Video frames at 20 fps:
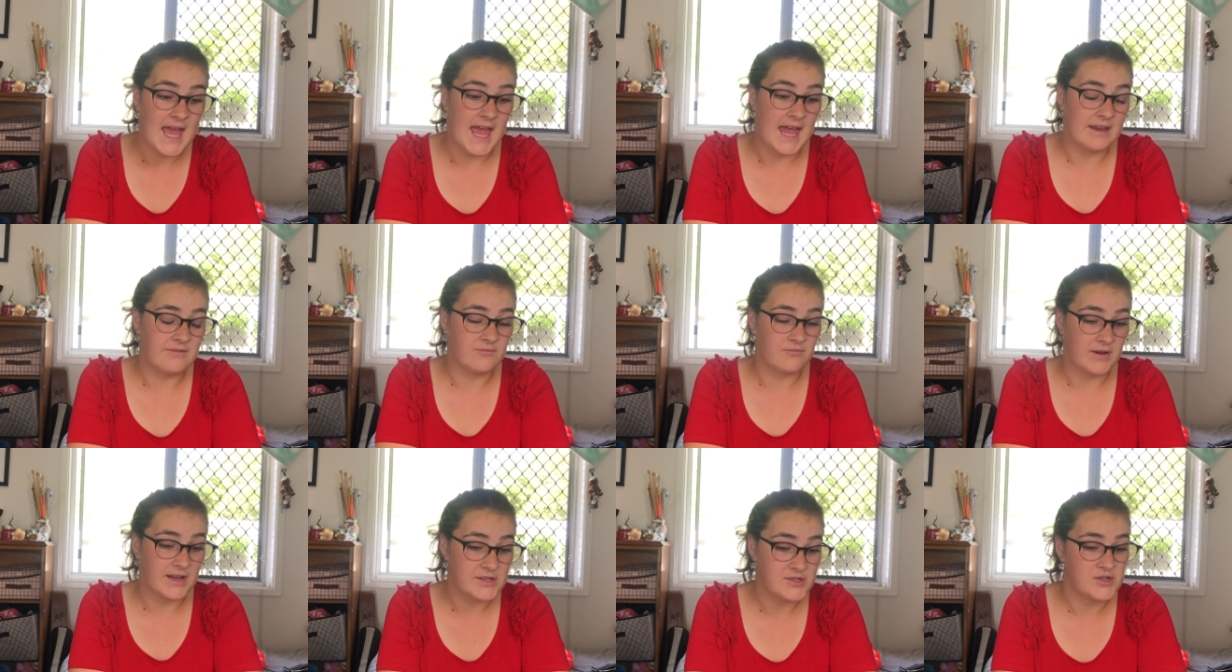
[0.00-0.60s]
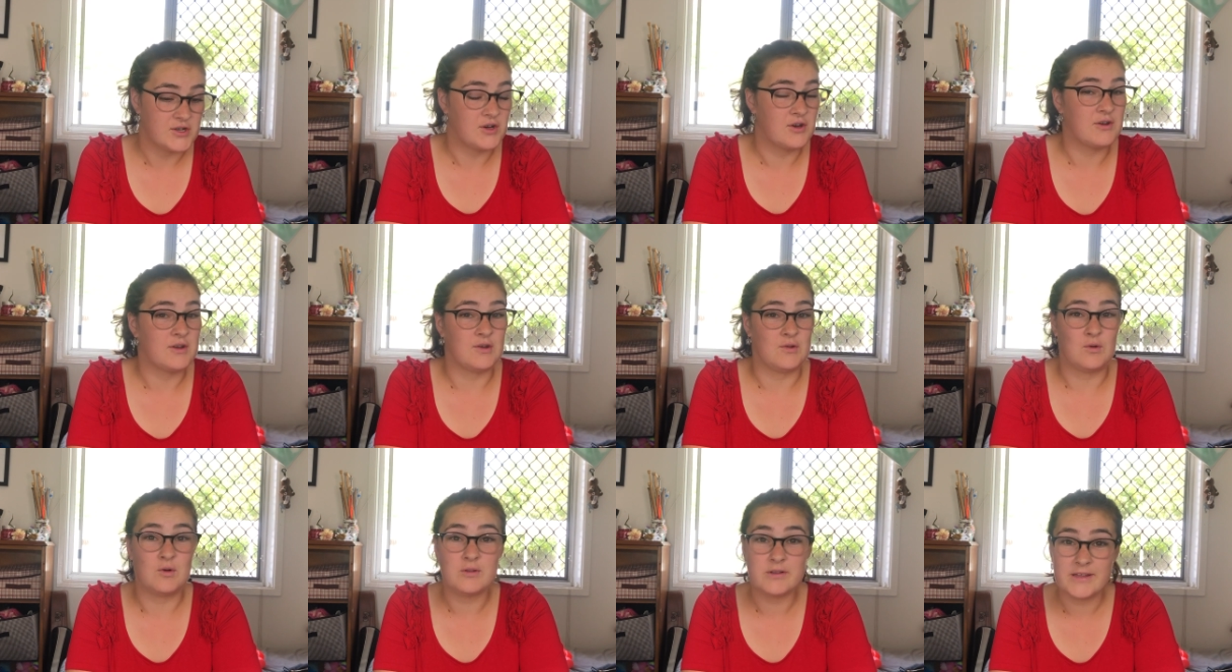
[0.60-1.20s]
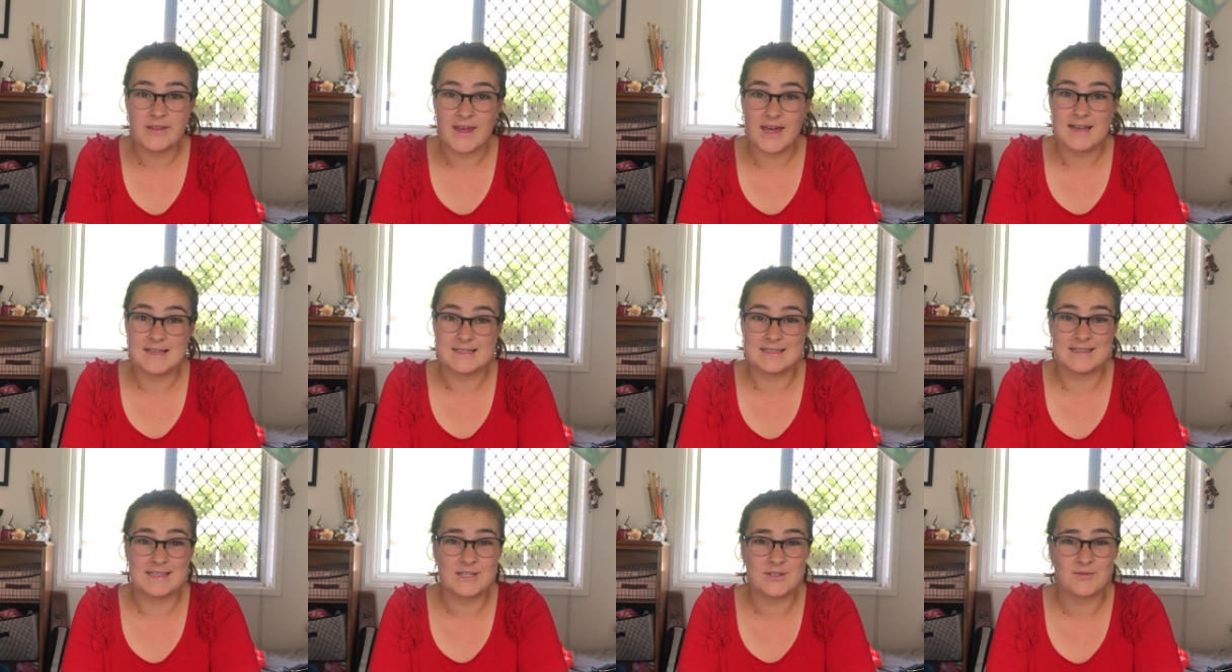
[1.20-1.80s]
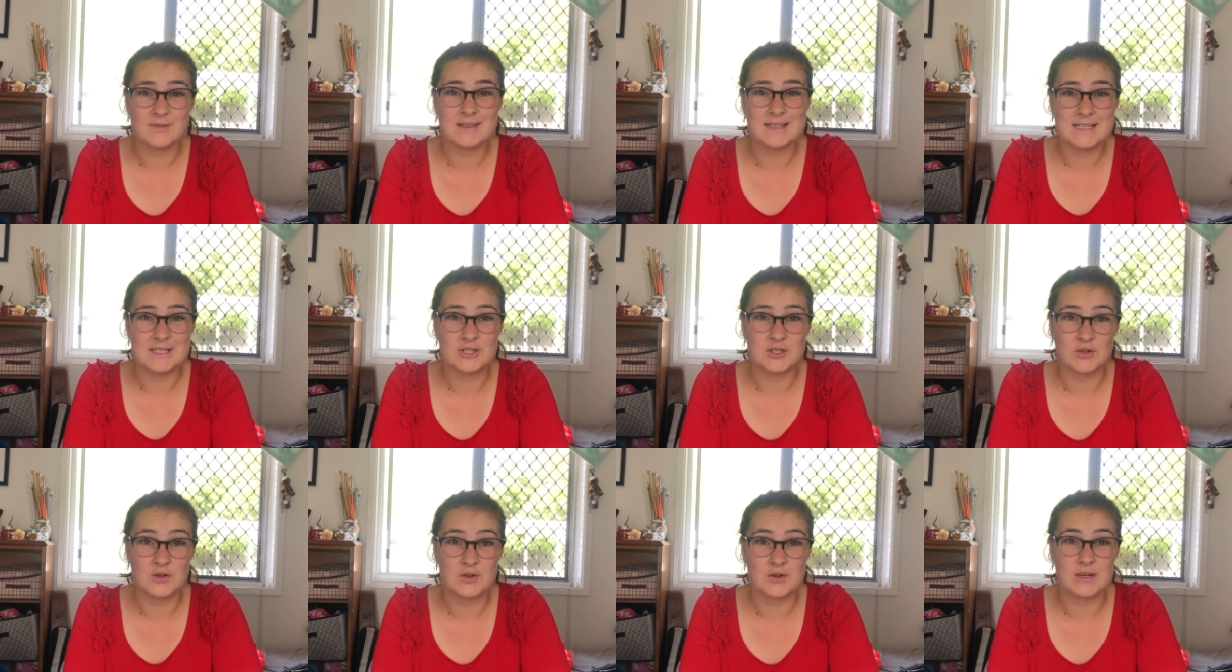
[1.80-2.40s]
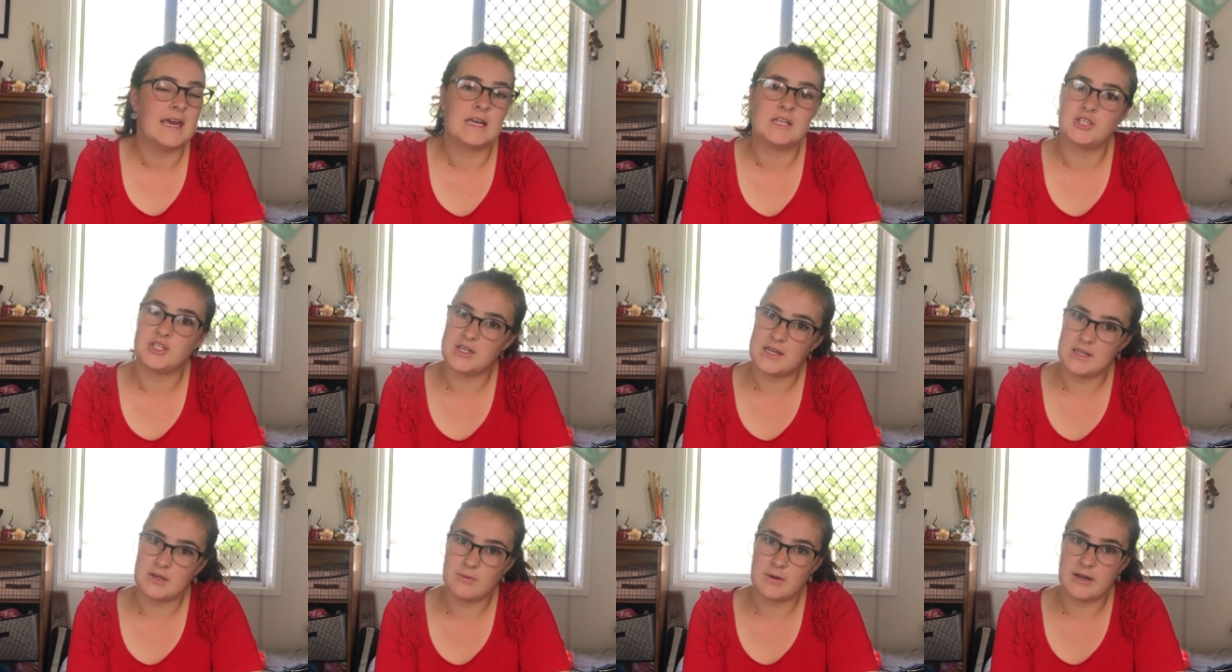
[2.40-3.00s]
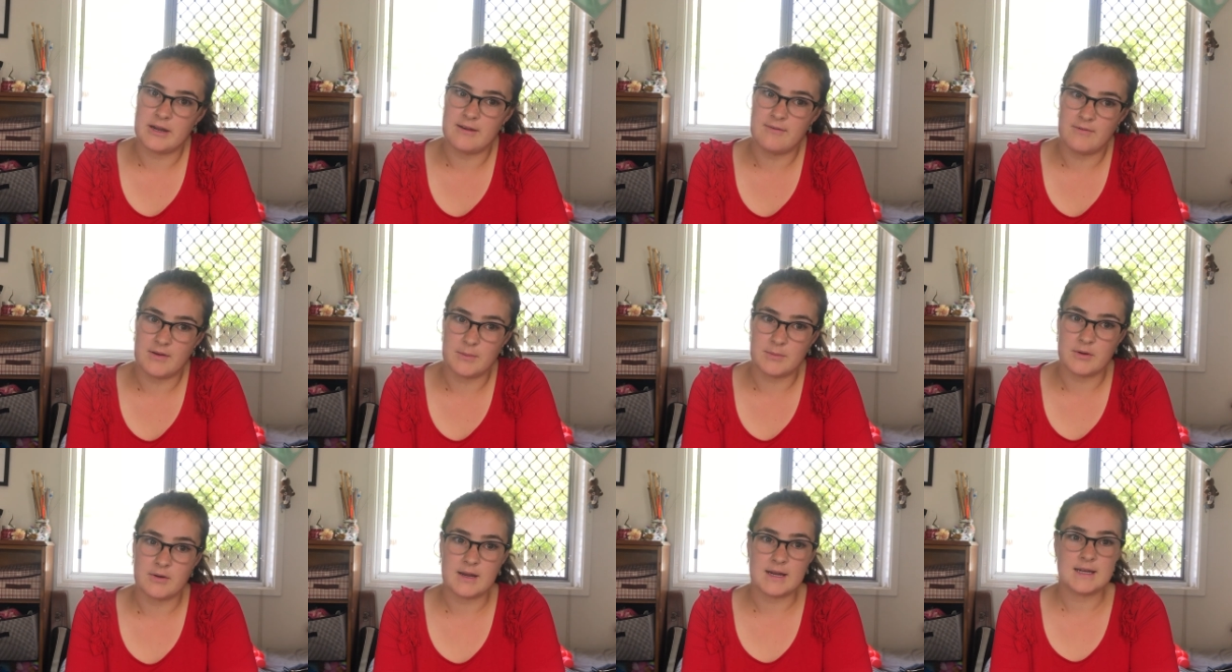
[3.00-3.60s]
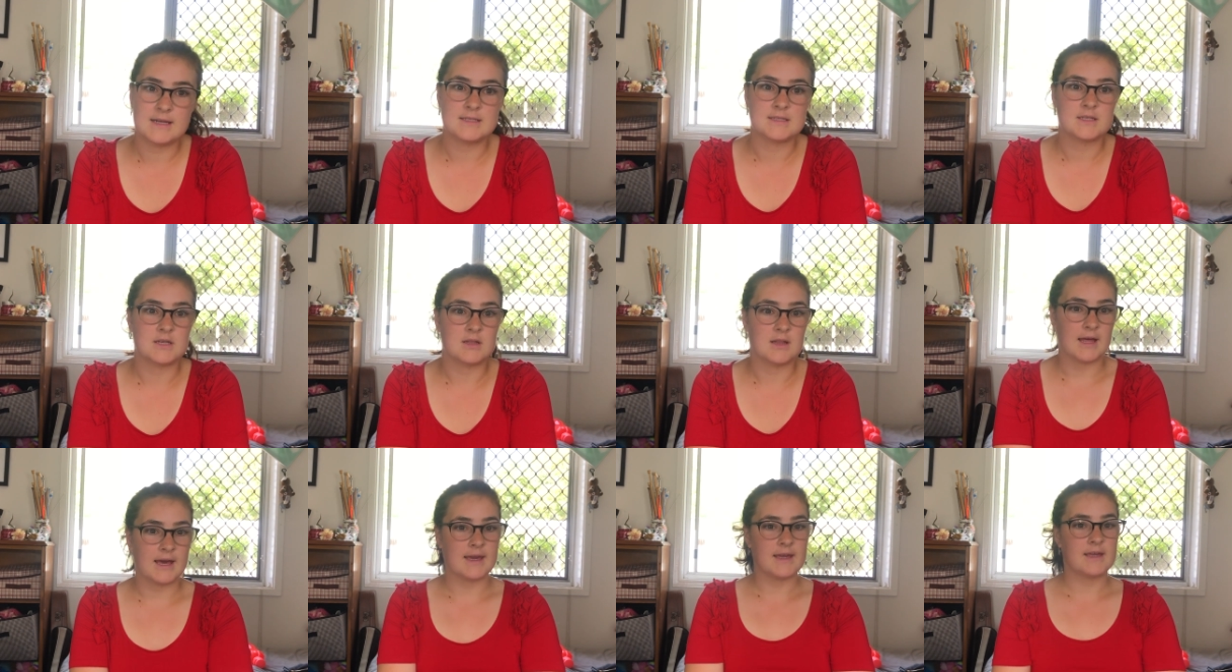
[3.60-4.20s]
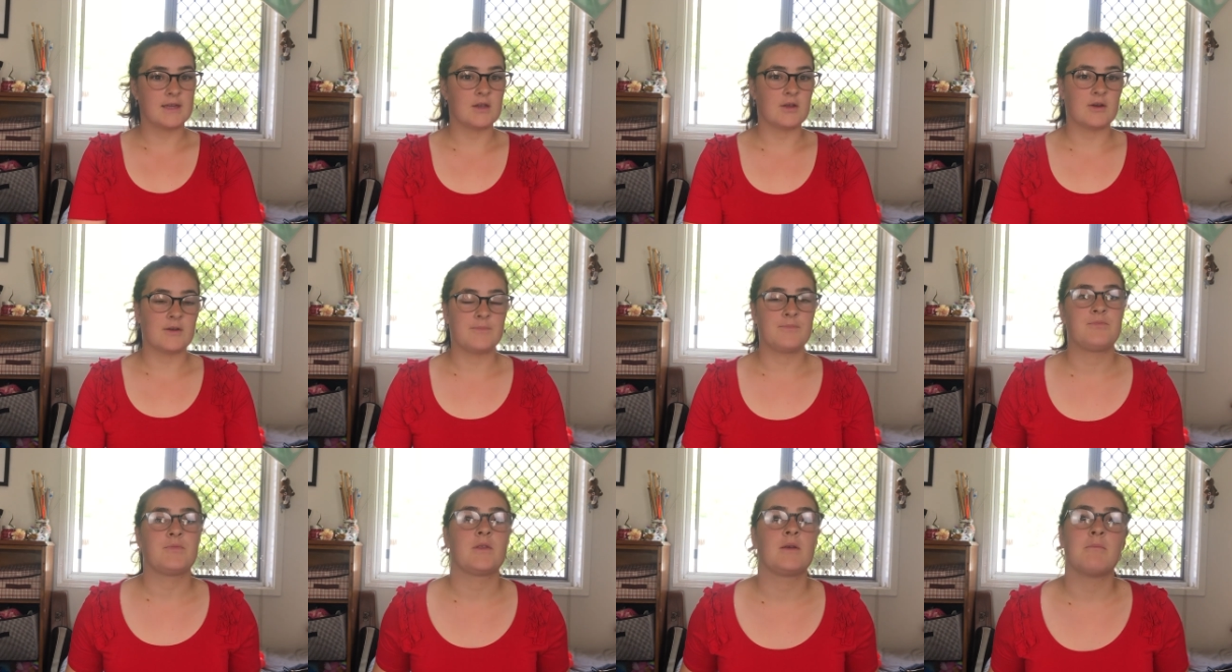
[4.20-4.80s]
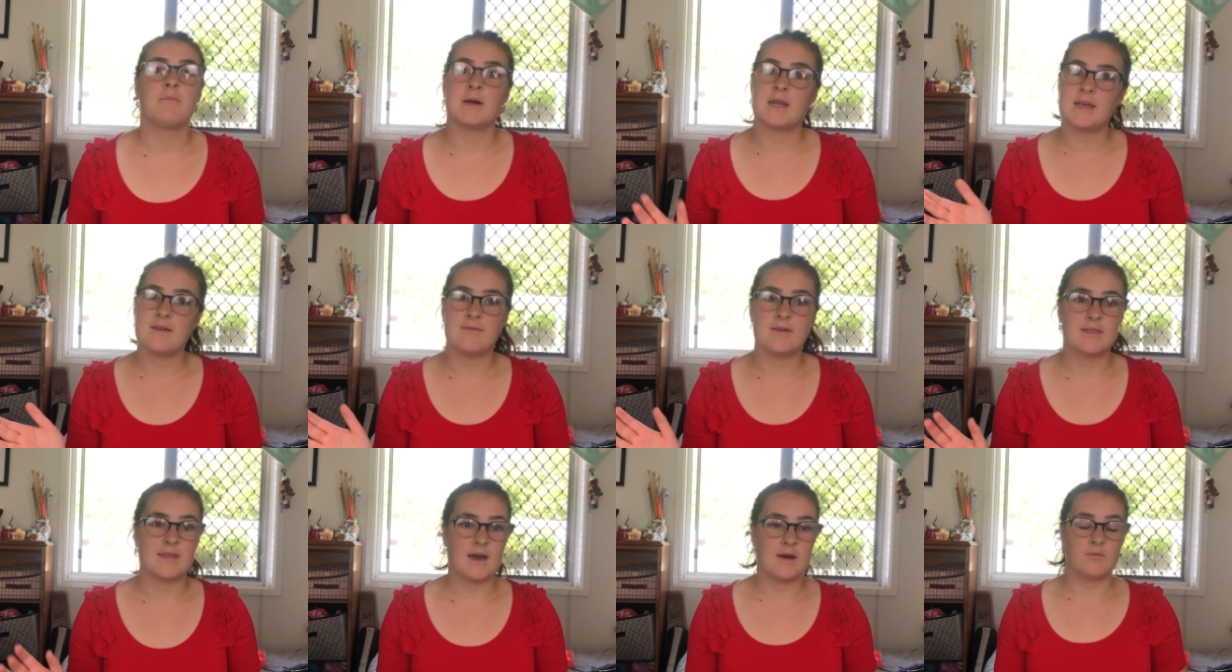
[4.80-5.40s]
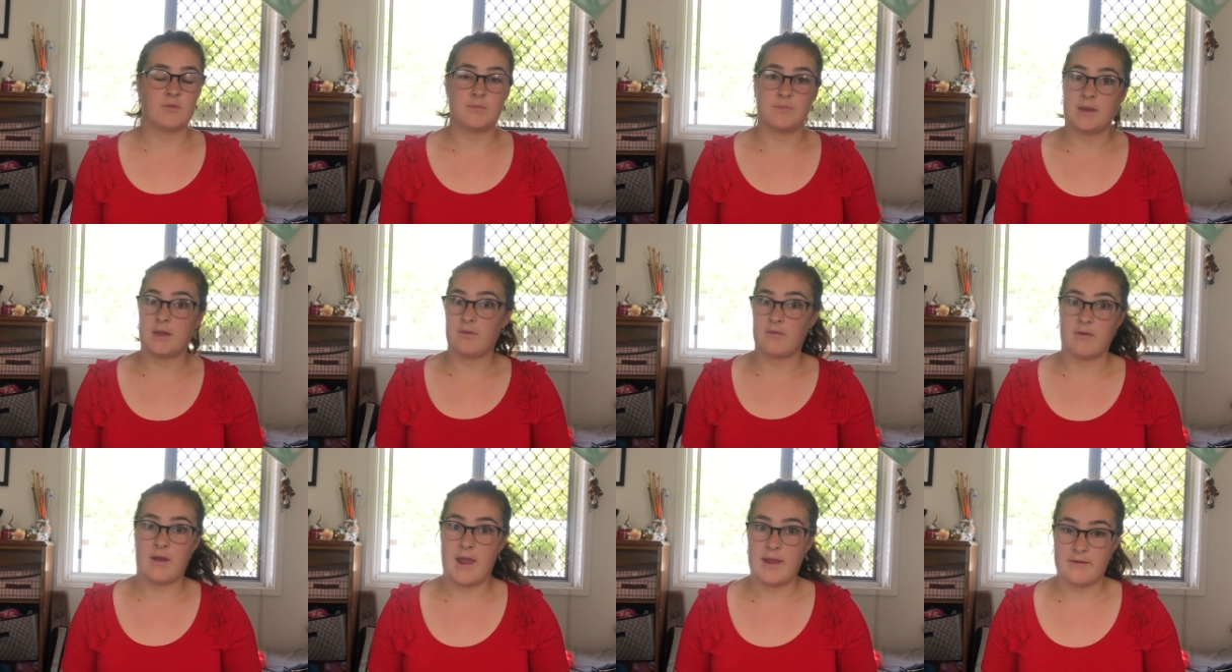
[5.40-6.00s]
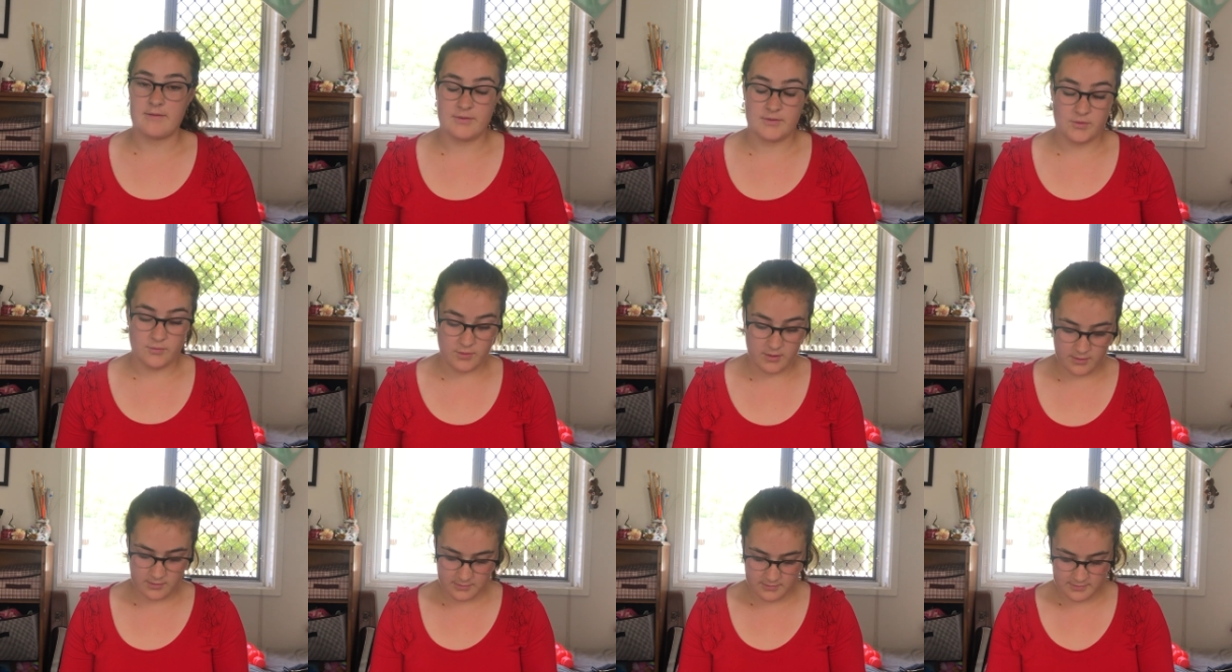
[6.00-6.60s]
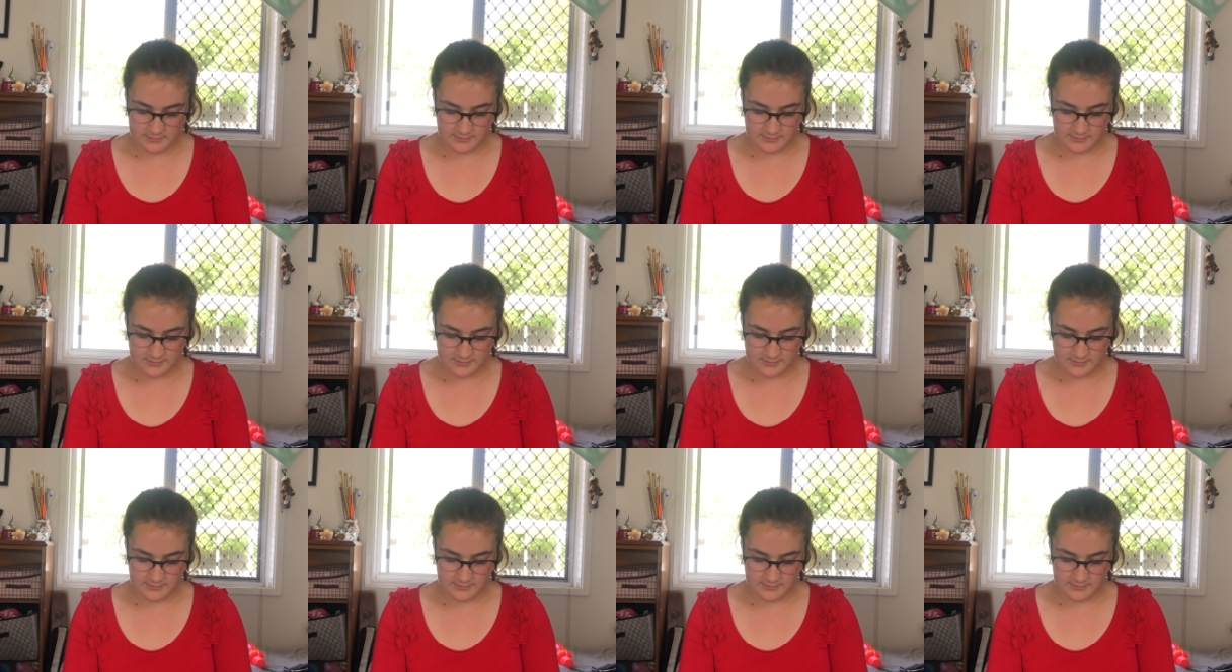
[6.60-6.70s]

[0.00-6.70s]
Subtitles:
and rego, and all of that is literally due in January and February. So like, you know, money for that would be great as well.